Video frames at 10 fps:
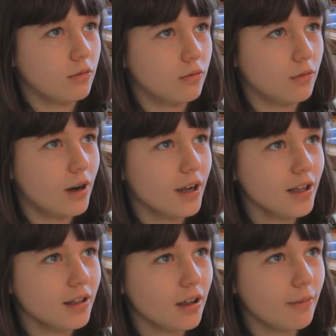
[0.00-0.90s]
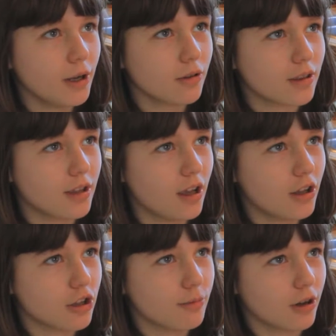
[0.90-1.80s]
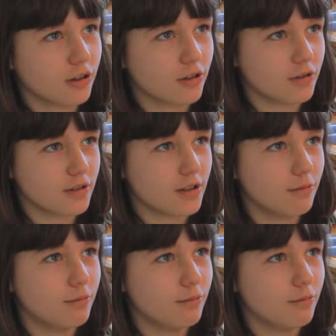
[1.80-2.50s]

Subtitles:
what about the other particles, the